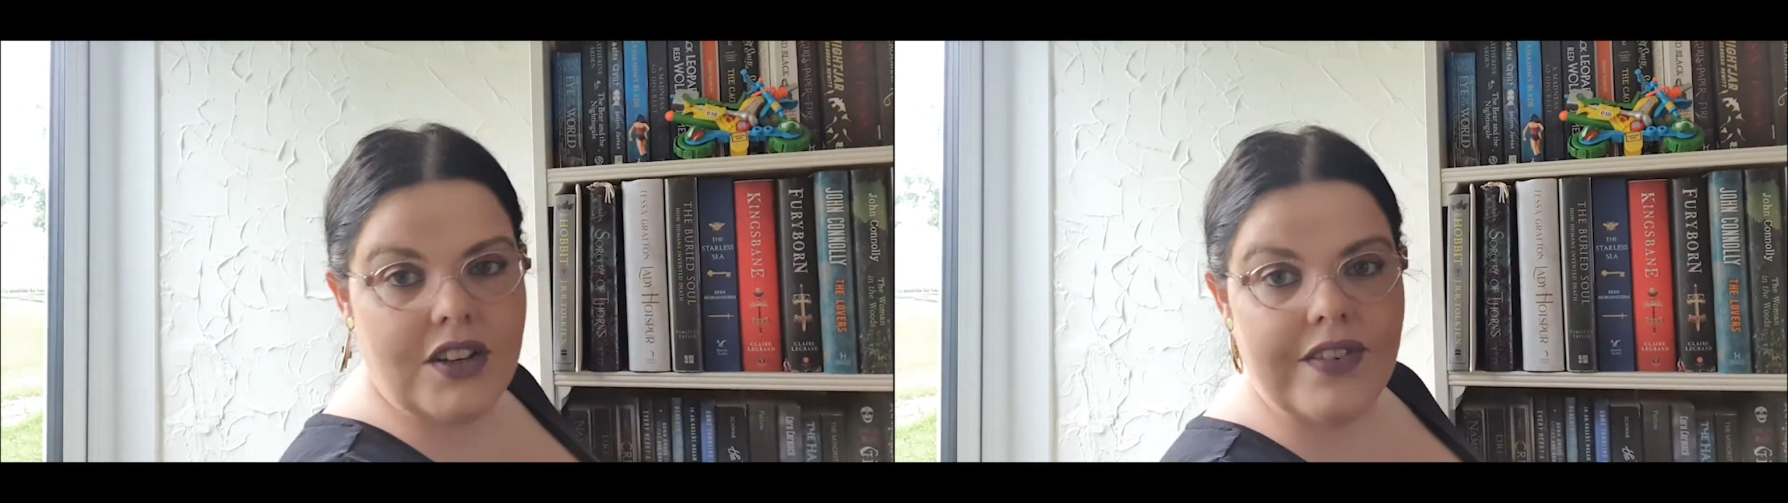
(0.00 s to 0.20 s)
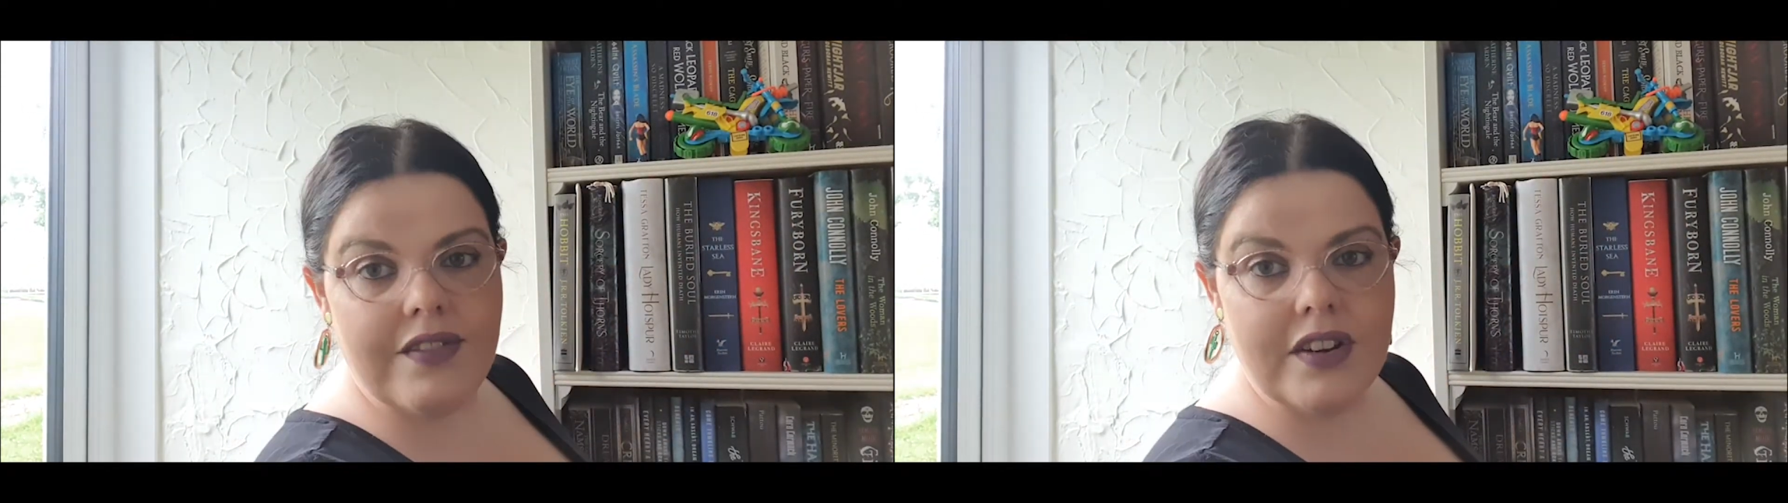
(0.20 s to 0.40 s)

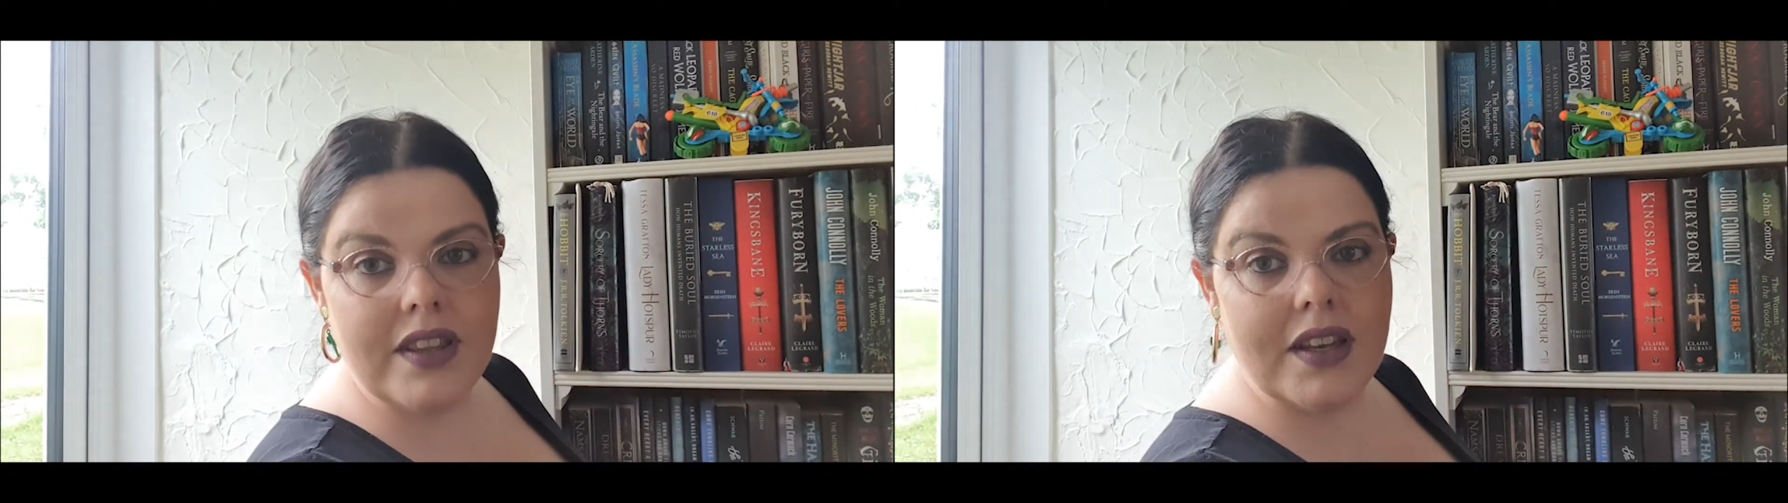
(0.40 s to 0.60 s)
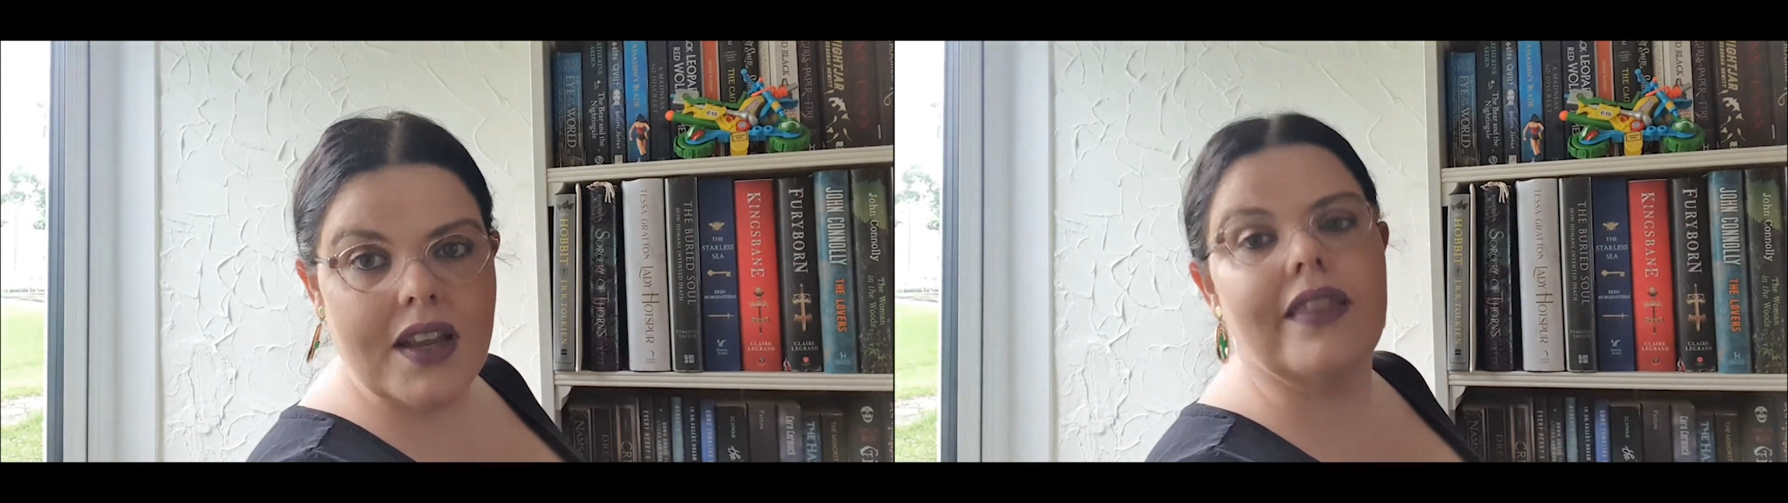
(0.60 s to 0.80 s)
of
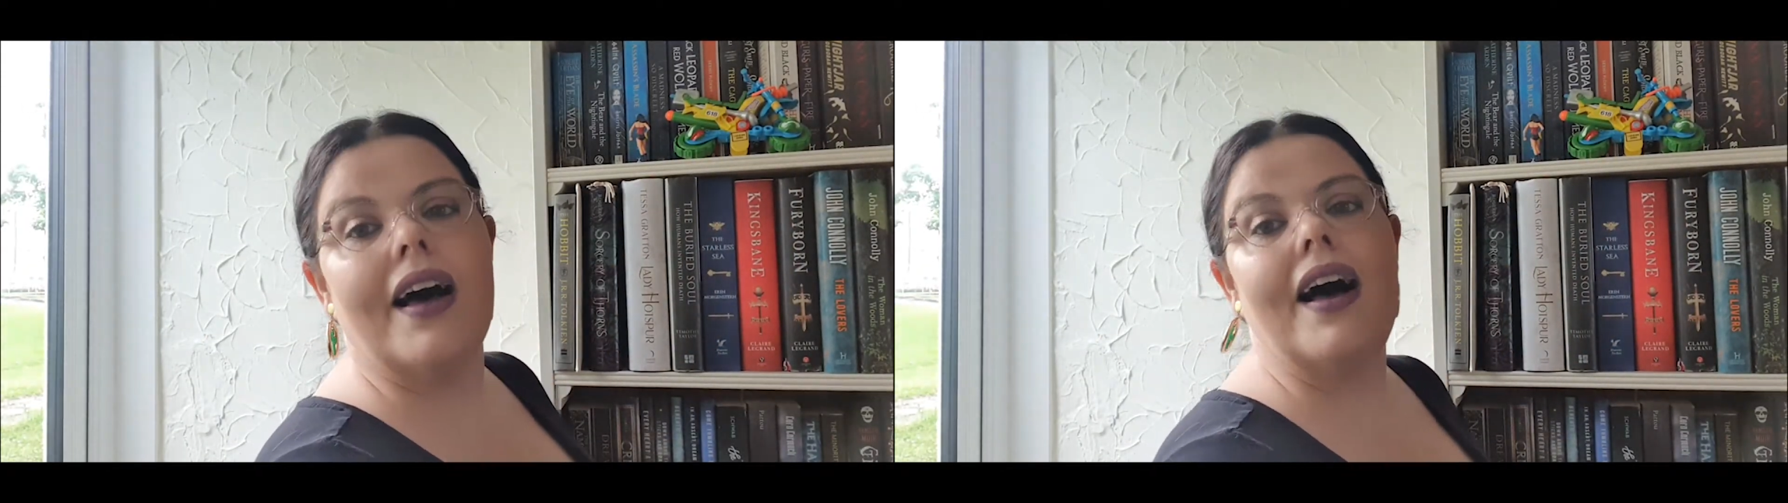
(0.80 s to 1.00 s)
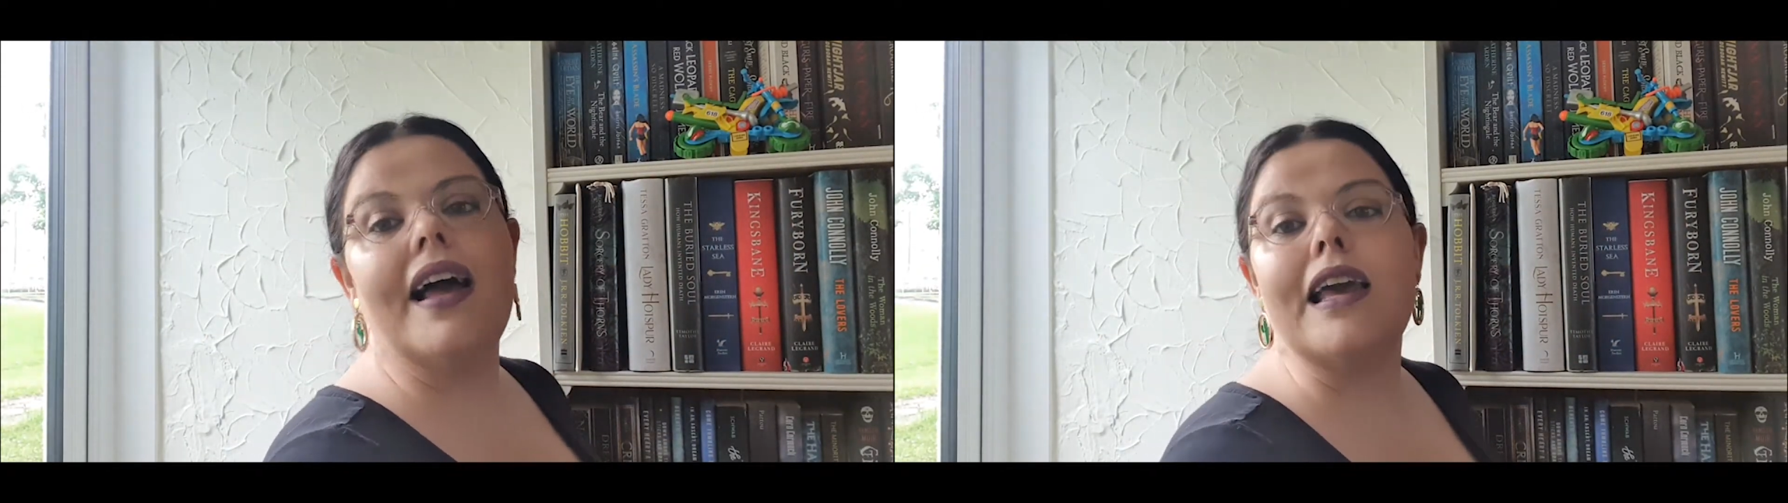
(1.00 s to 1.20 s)
everything
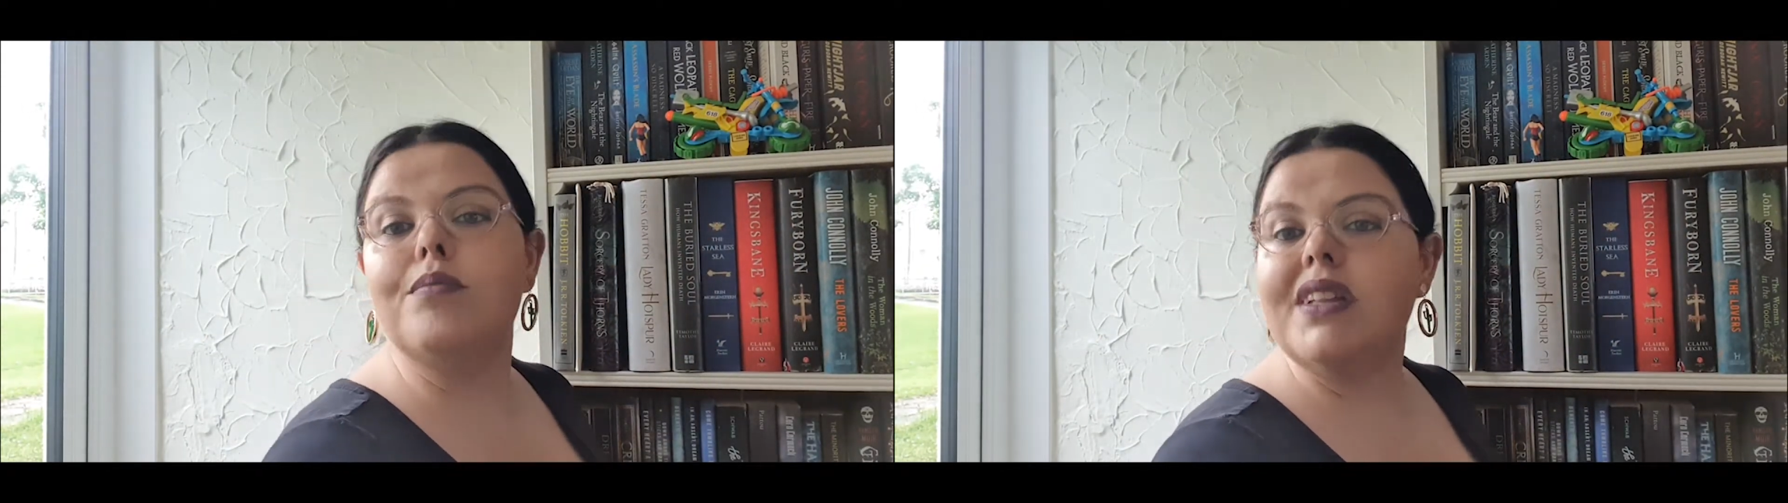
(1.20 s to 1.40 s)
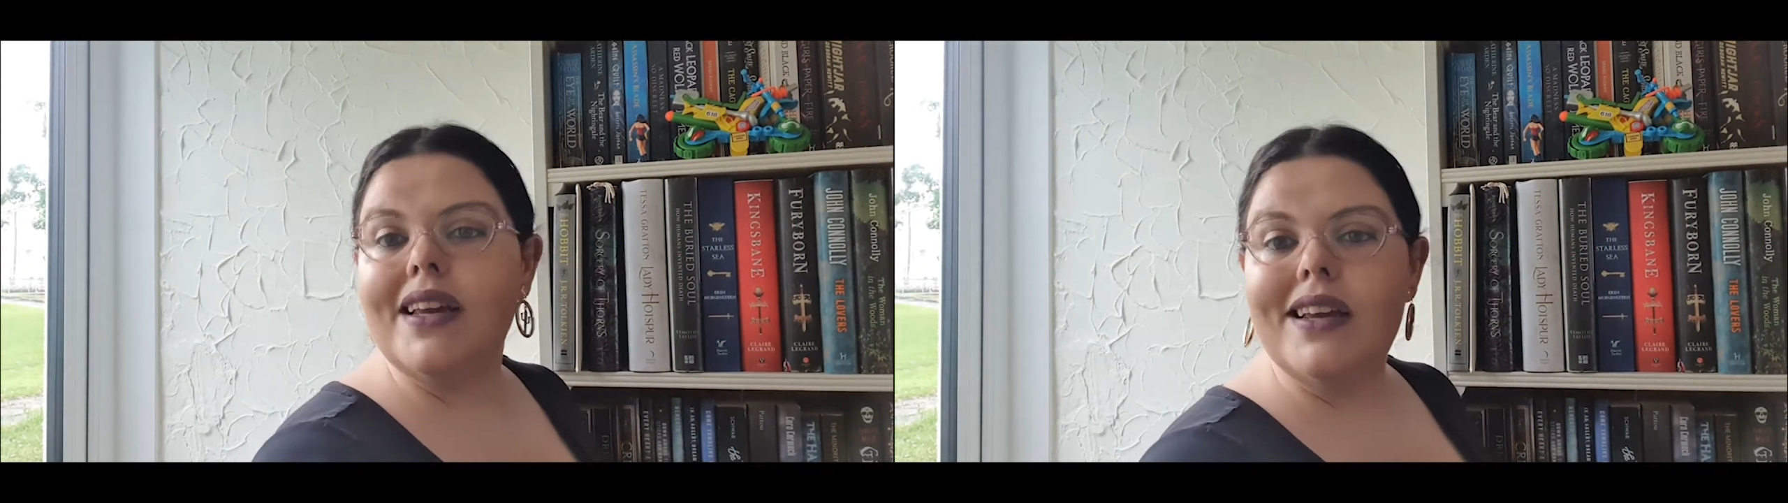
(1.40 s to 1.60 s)
that
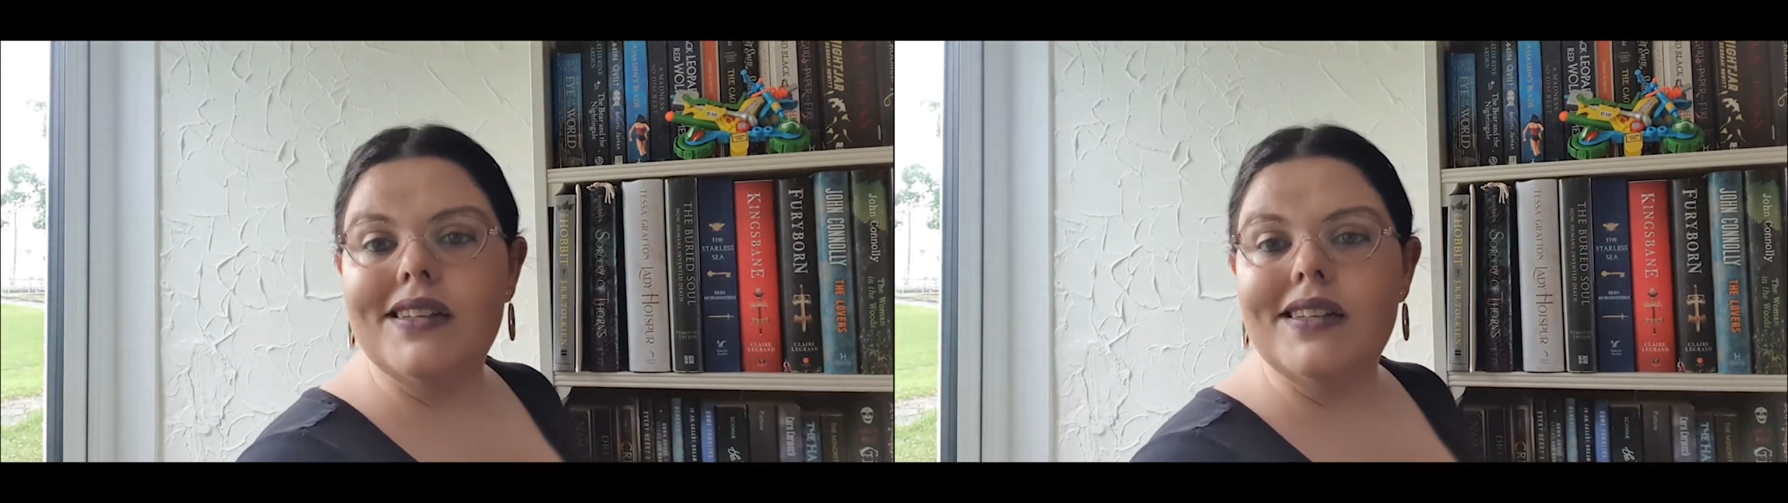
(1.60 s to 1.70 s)
Emily A.